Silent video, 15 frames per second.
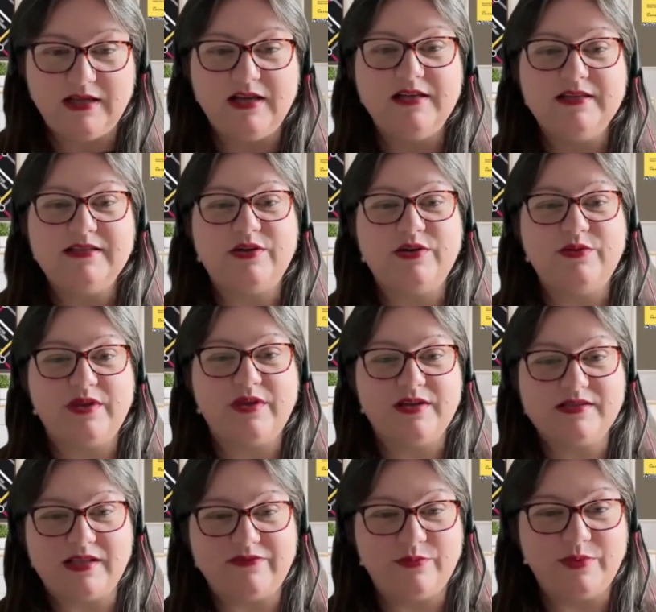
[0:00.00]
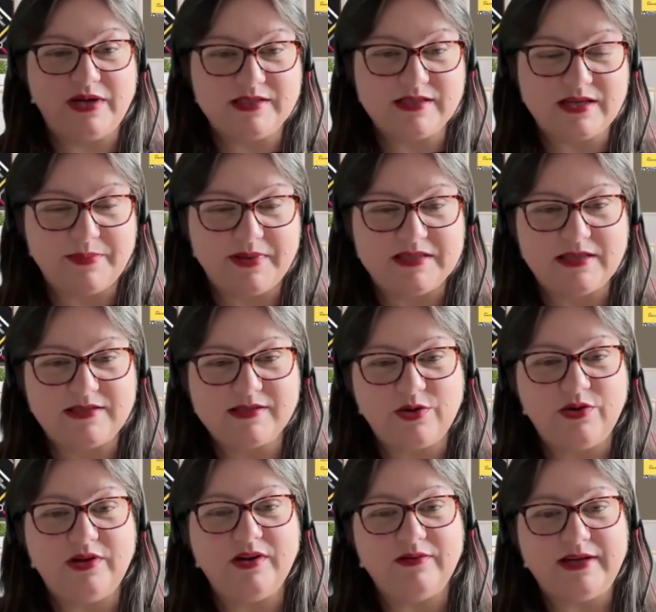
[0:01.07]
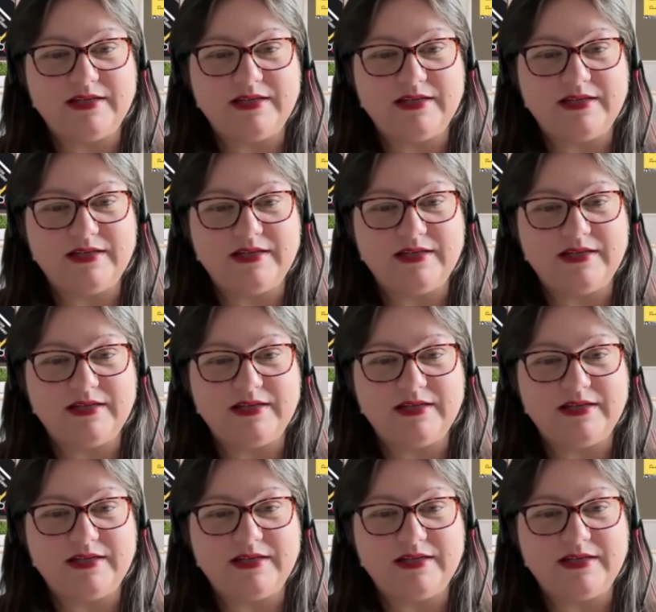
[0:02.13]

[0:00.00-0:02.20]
So the self awareness compass has got 9